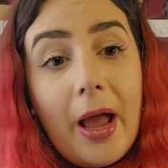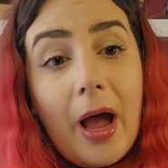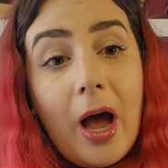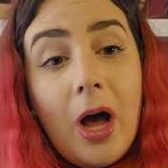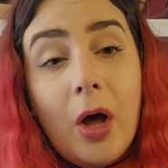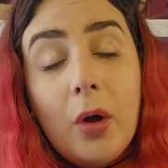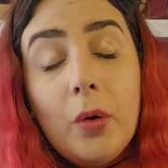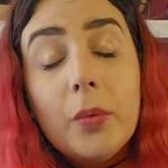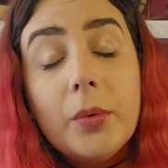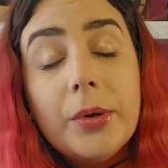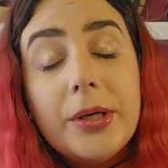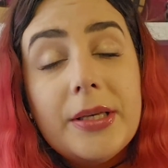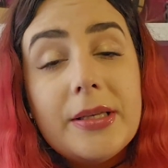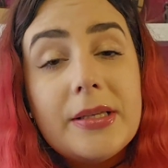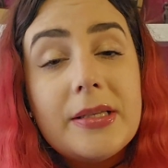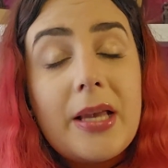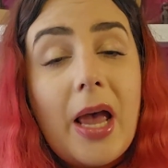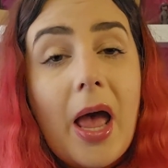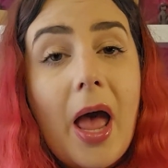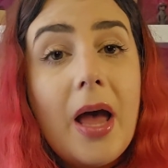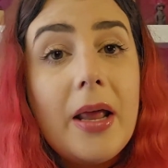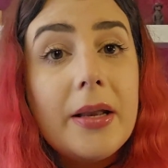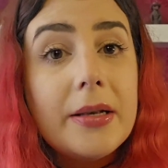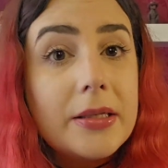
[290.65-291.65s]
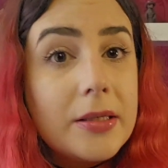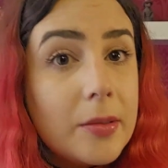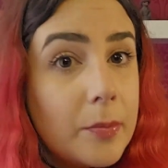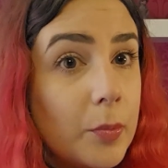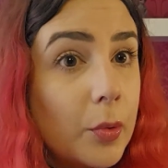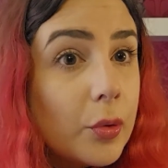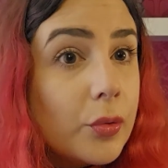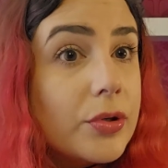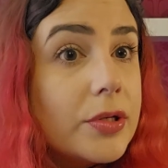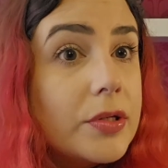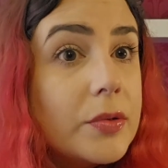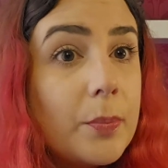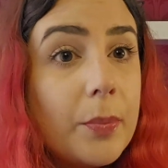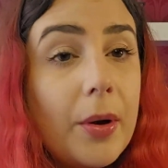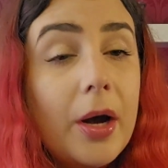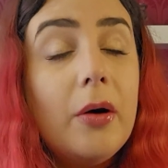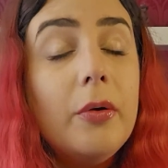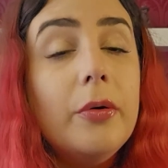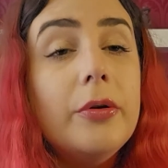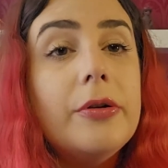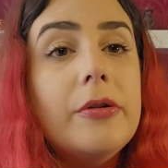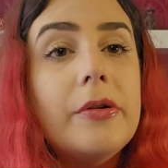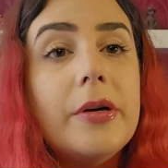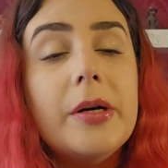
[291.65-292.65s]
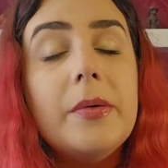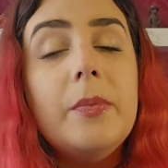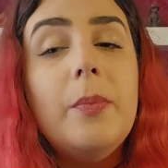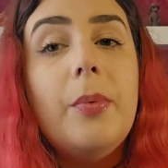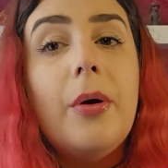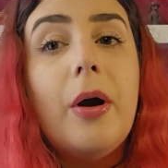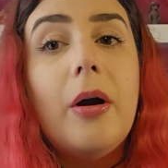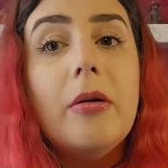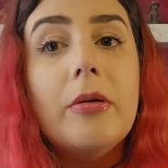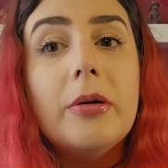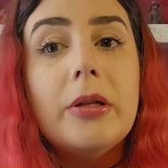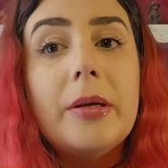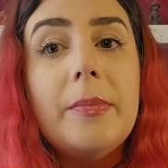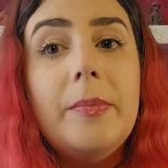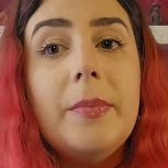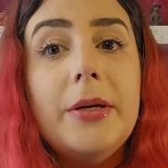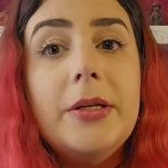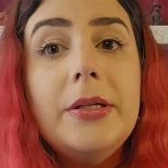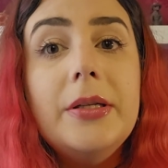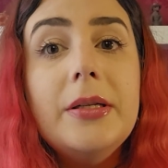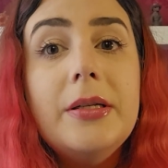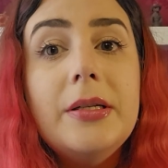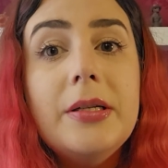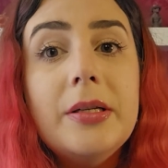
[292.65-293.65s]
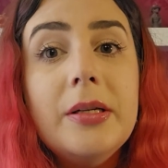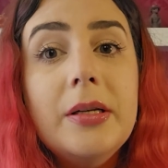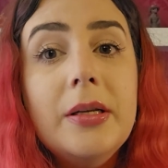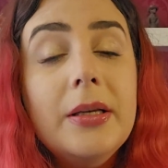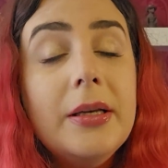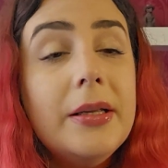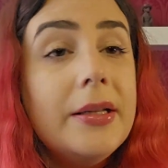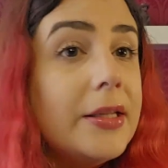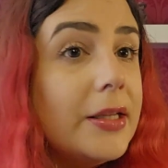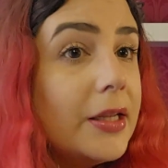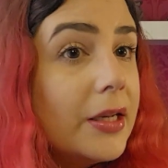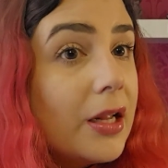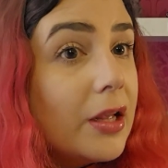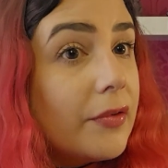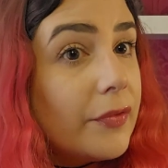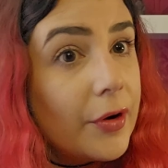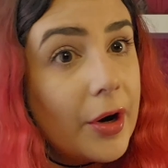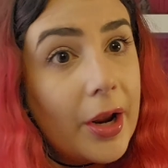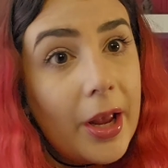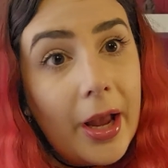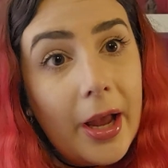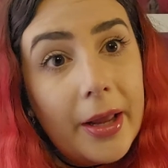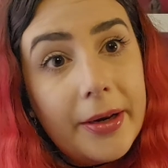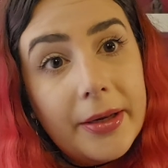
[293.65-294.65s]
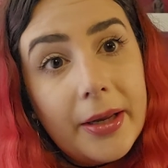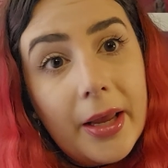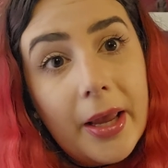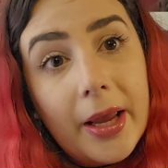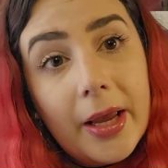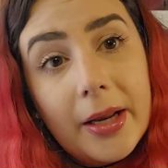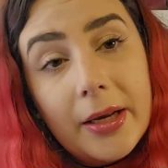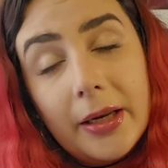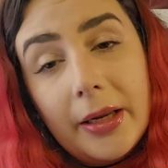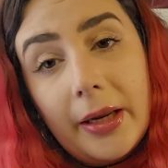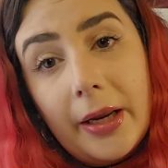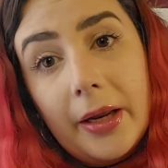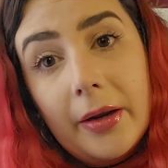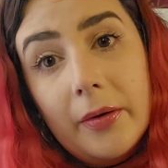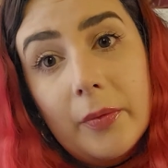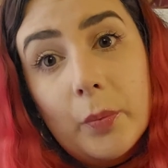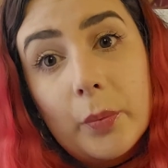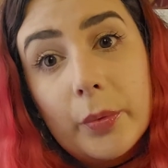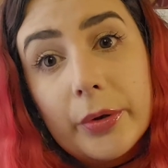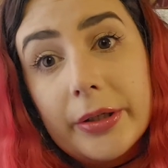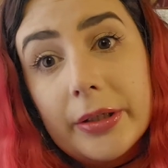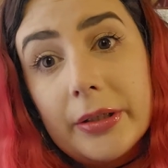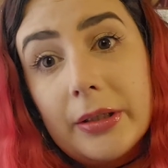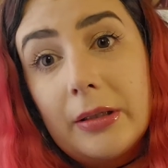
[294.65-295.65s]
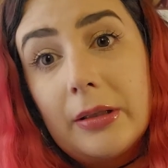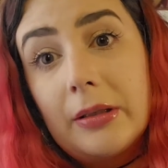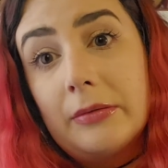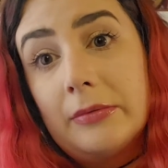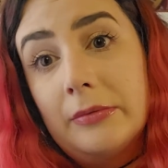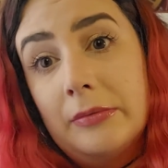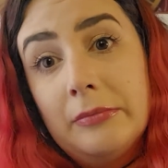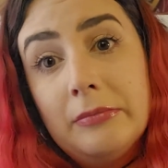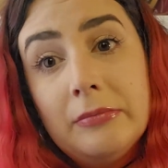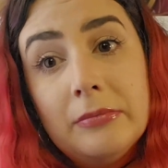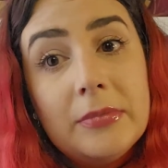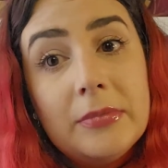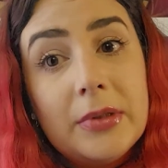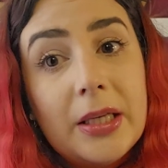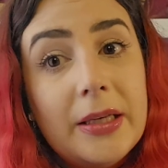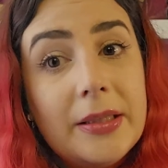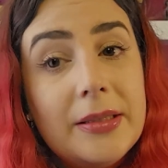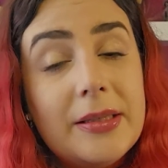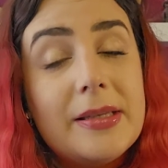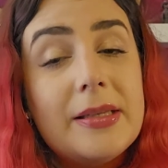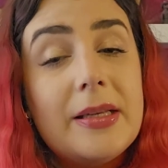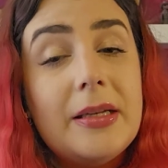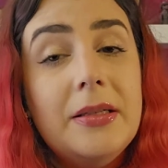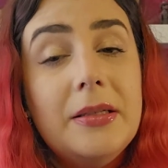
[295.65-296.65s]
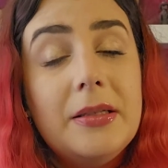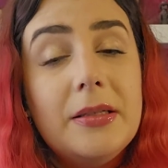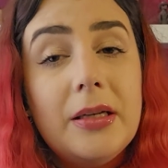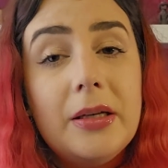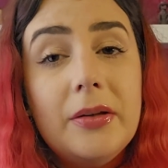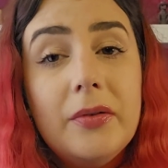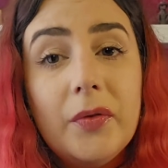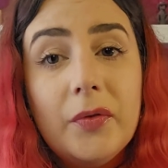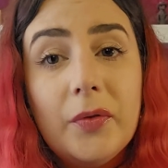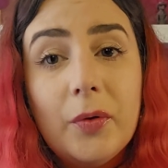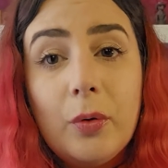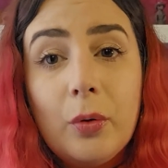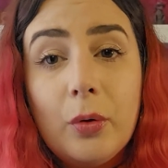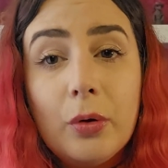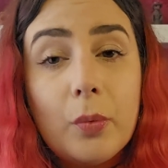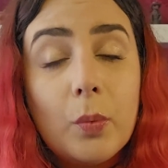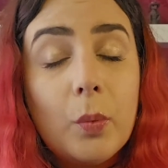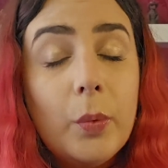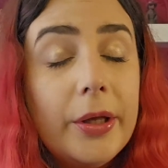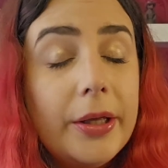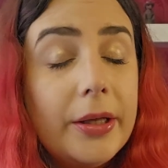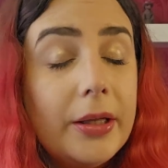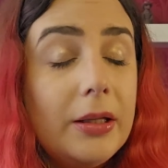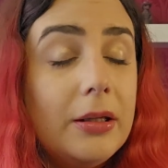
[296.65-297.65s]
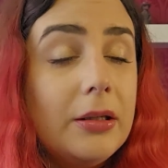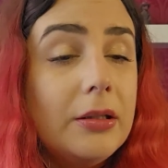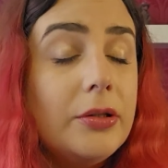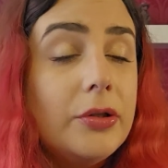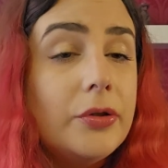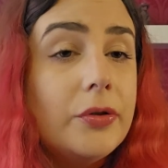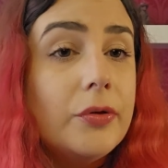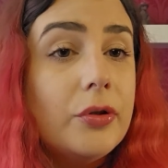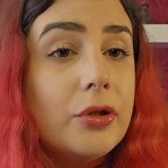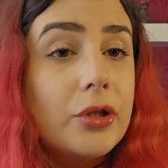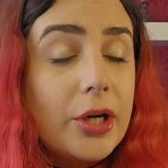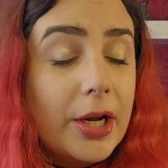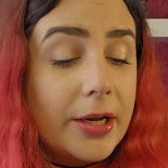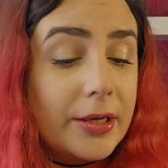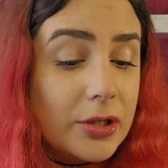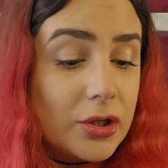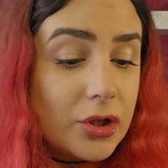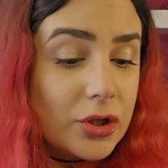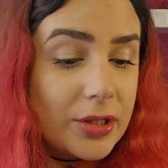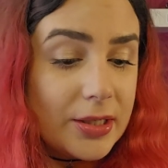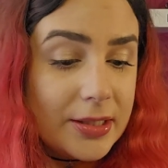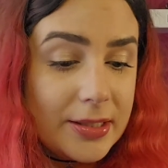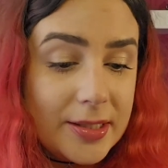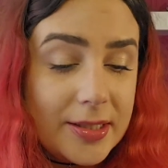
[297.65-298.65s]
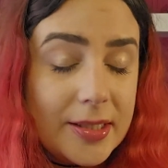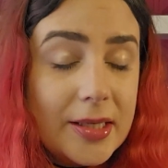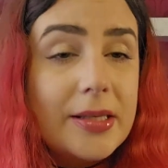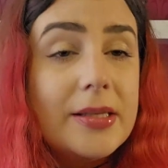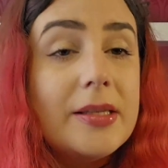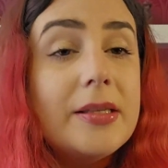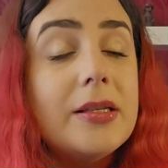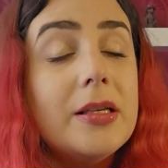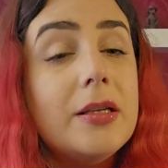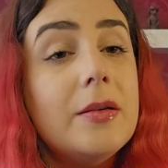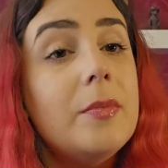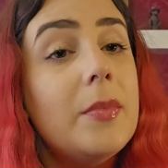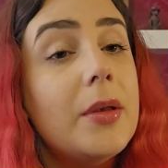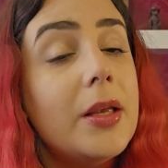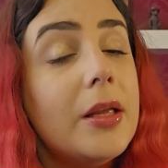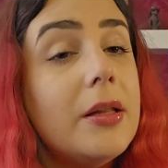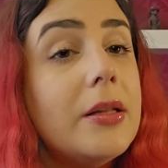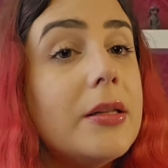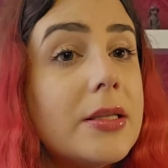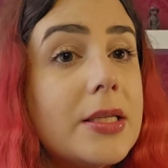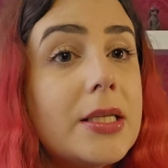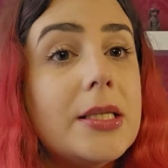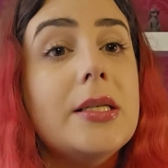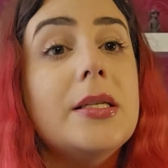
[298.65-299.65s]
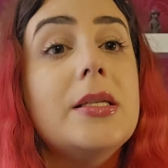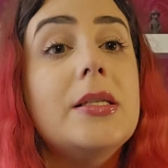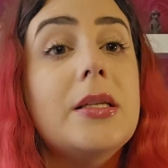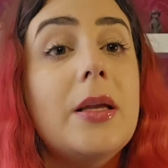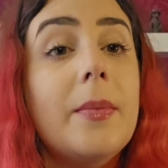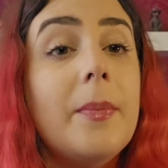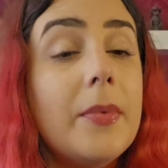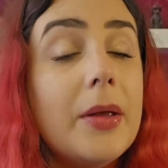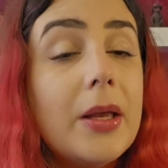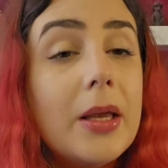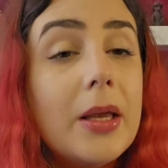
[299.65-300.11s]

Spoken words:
always had the most power in Parliament, they never had any real incentive or will to change the system, and the system